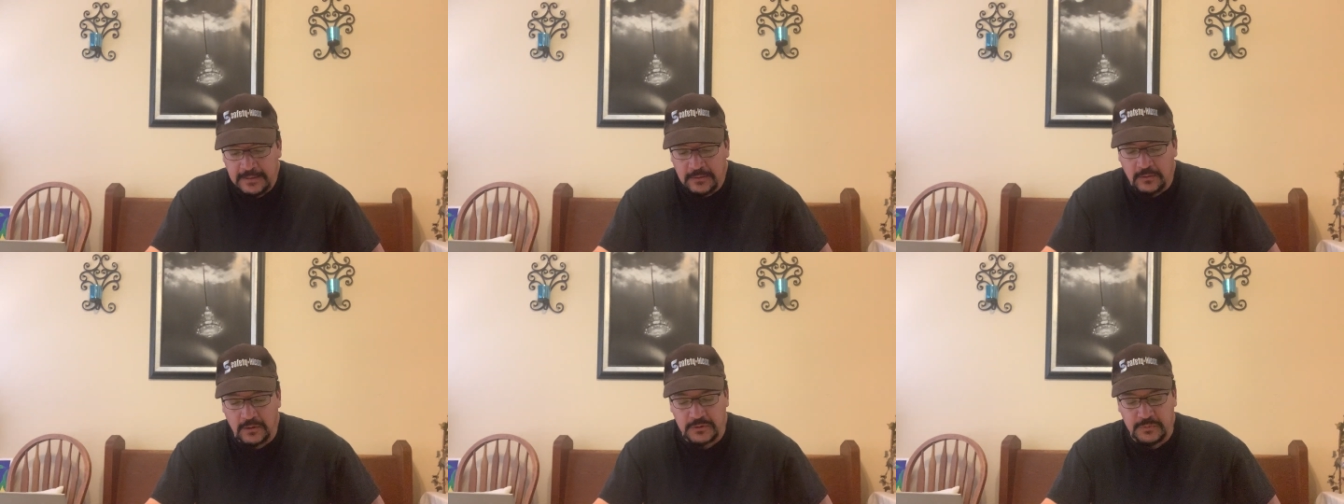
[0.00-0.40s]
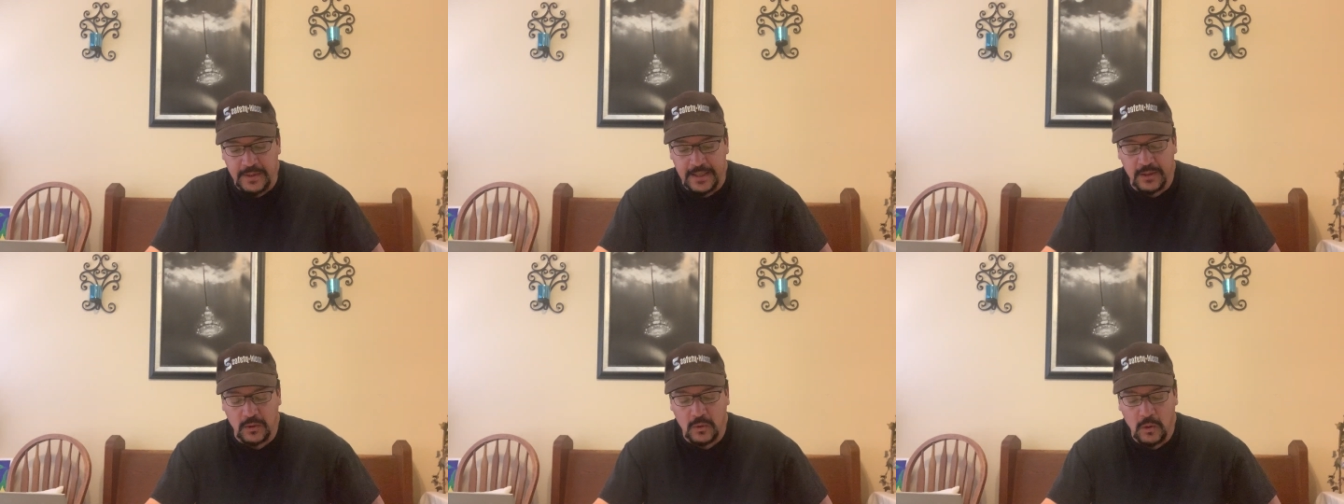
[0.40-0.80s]
course, we
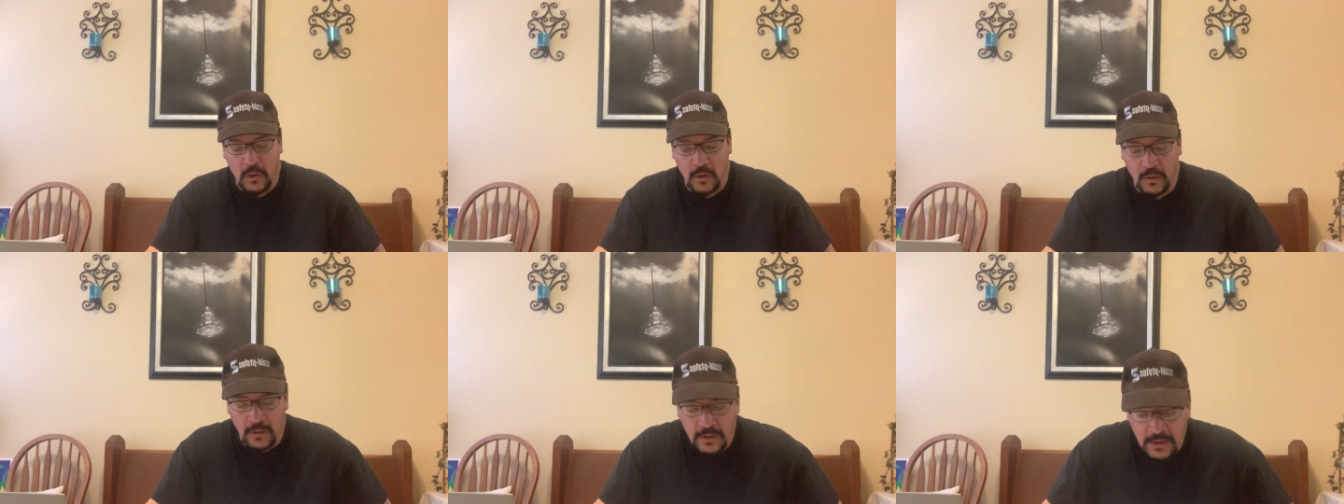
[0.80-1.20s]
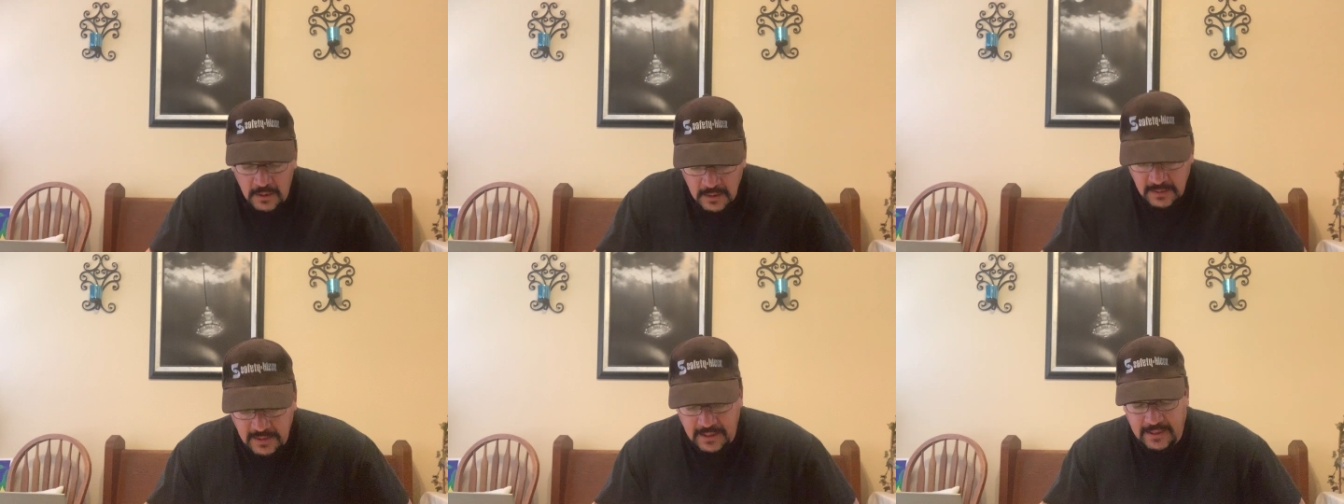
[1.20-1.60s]
had a coil
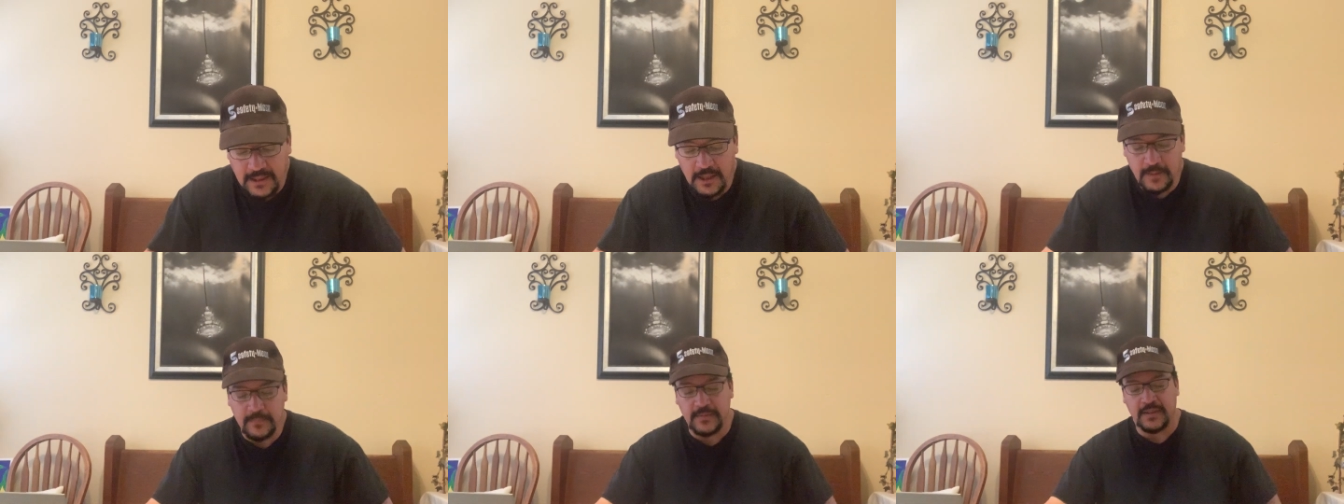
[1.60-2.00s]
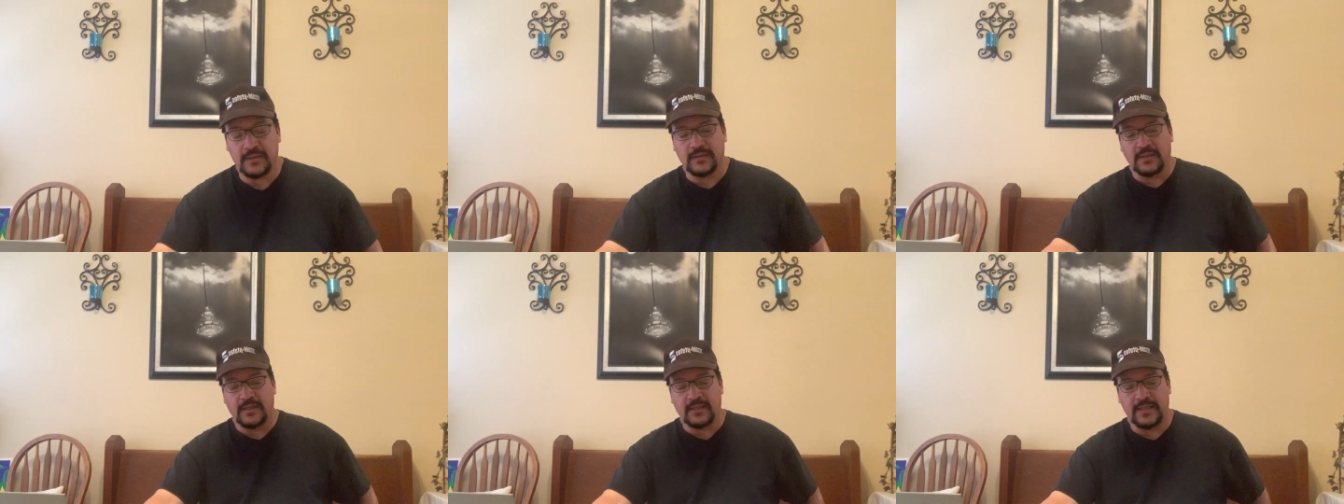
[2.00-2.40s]
that helped
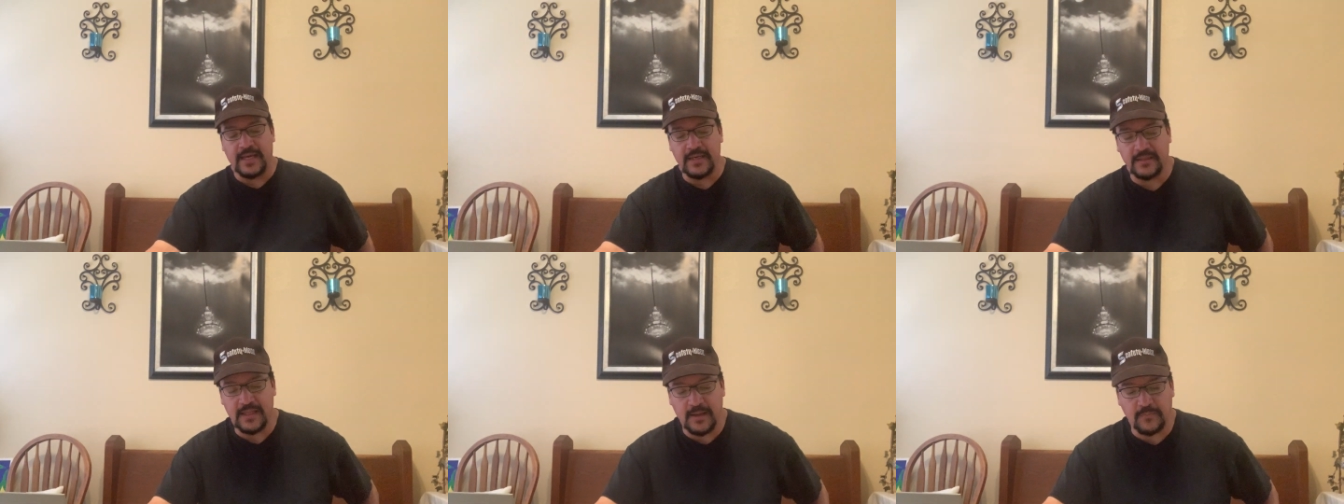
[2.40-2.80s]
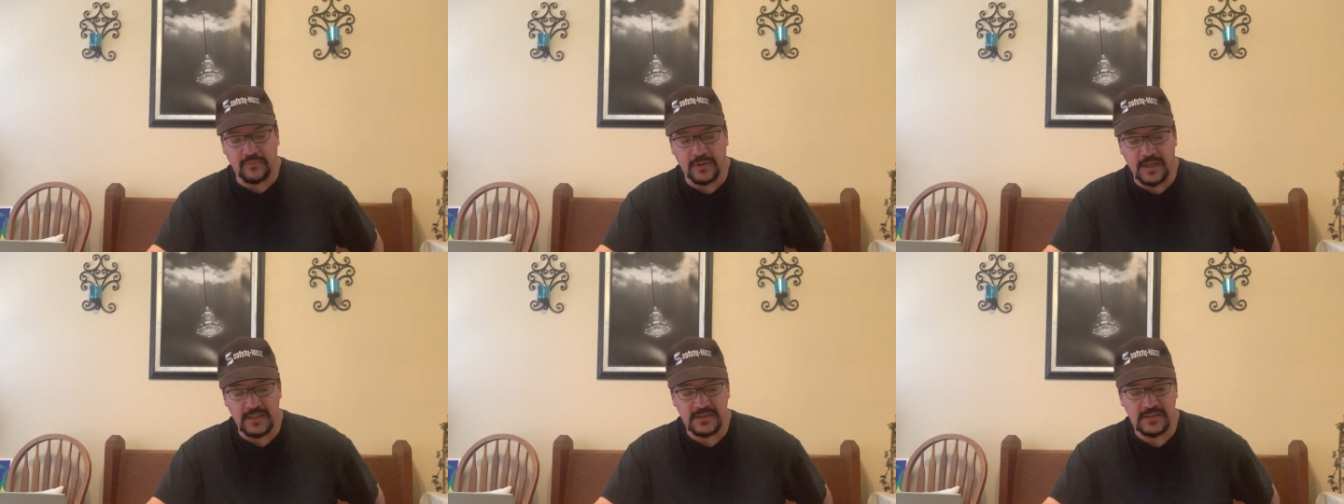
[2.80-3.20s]
and aided that
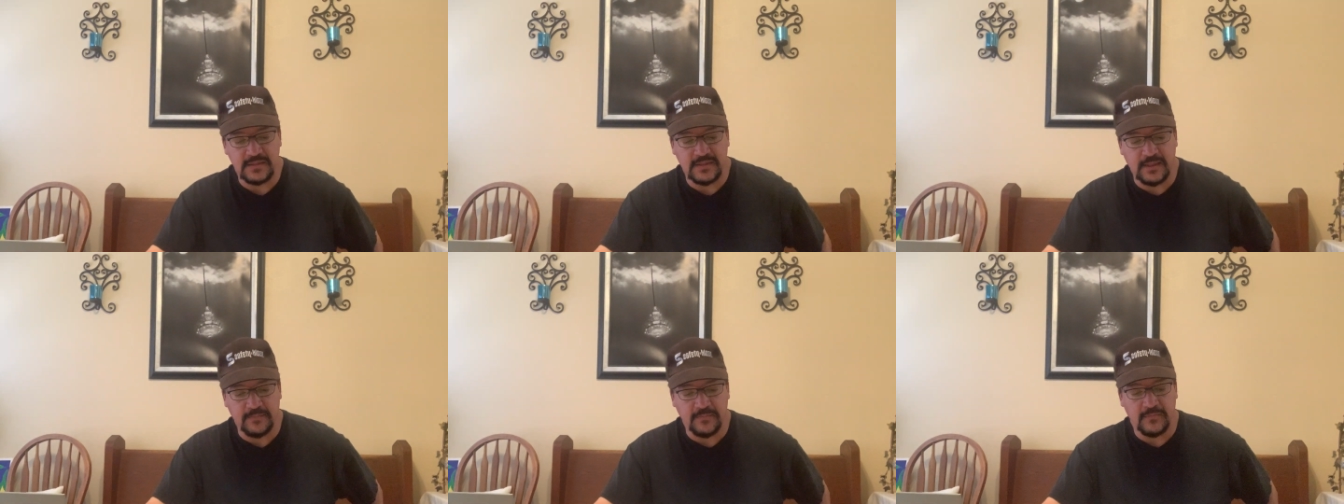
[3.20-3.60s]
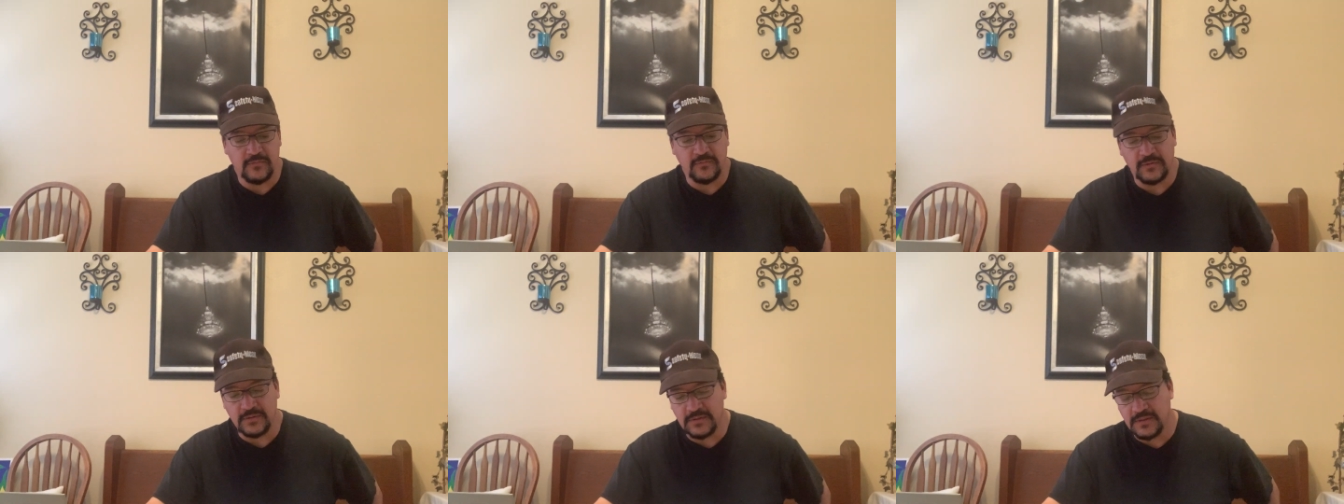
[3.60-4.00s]
process that
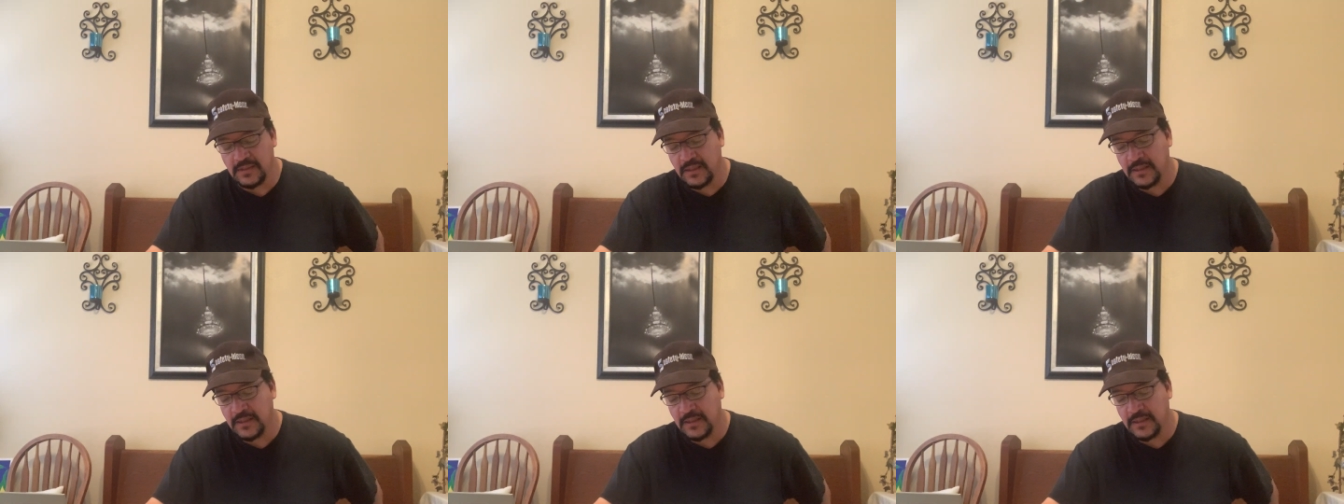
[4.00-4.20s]
was